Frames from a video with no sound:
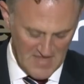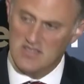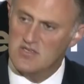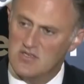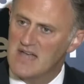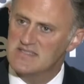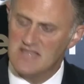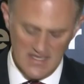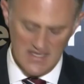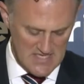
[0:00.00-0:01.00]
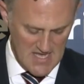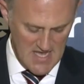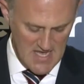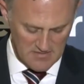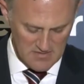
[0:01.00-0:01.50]
In
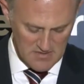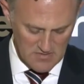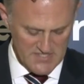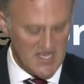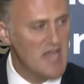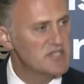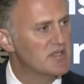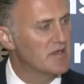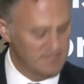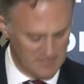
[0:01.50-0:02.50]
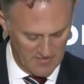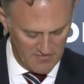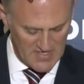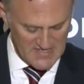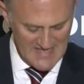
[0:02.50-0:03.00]
2019, we sanctioned him
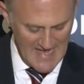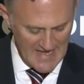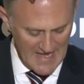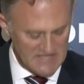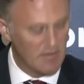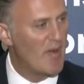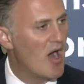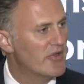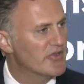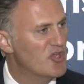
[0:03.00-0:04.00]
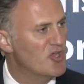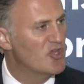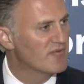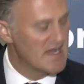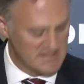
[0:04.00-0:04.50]
for his decades of appalling
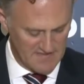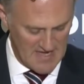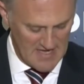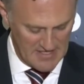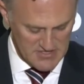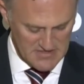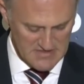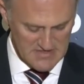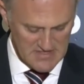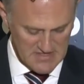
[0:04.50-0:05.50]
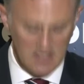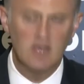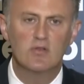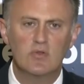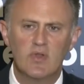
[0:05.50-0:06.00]
human rights violations,
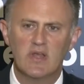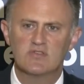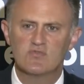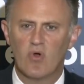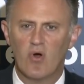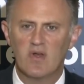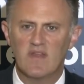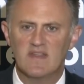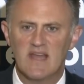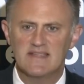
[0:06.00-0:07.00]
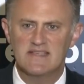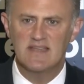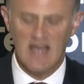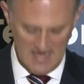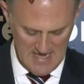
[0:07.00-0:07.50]
including his role in the
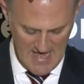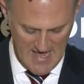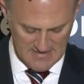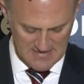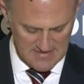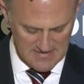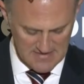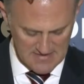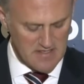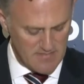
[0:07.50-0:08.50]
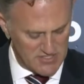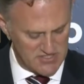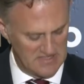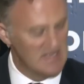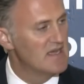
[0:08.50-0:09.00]
1988 death
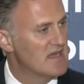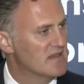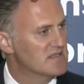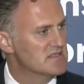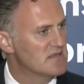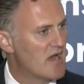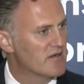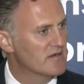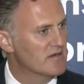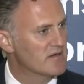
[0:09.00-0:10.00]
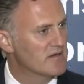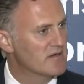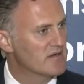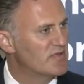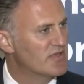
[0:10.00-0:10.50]
commission that slaughtered
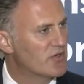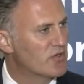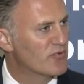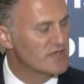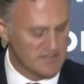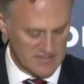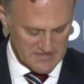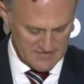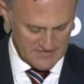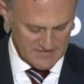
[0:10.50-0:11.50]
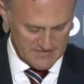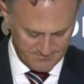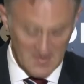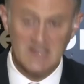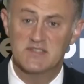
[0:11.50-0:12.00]
countless political prisoners.
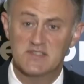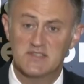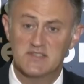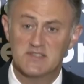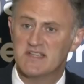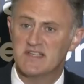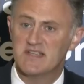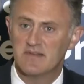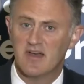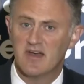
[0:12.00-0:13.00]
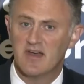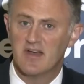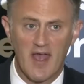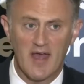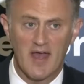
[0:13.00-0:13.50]
This is the president of
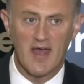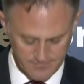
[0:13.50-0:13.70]
Iran.